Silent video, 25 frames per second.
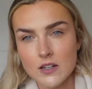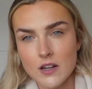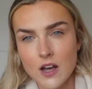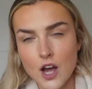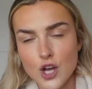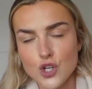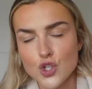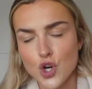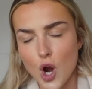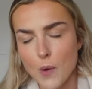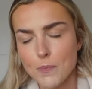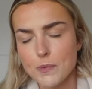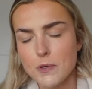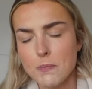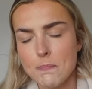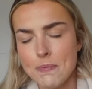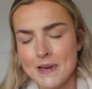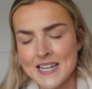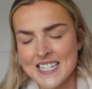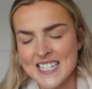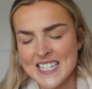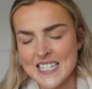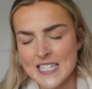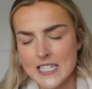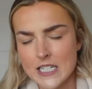I dropped a
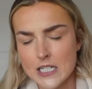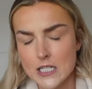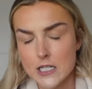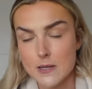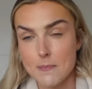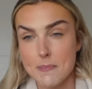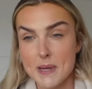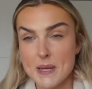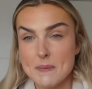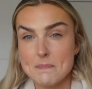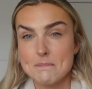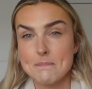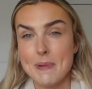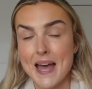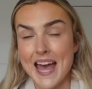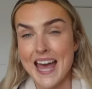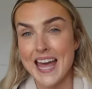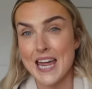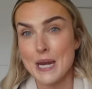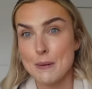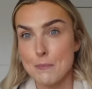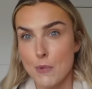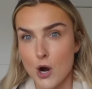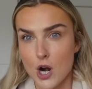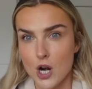pen and a big
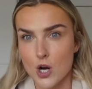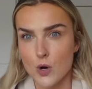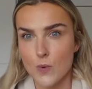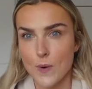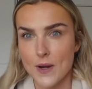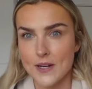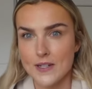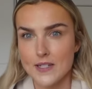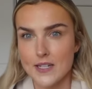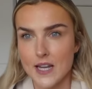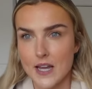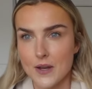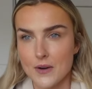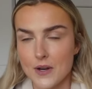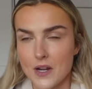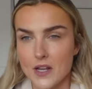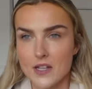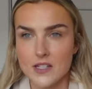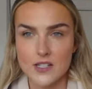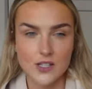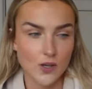pen mark went down it.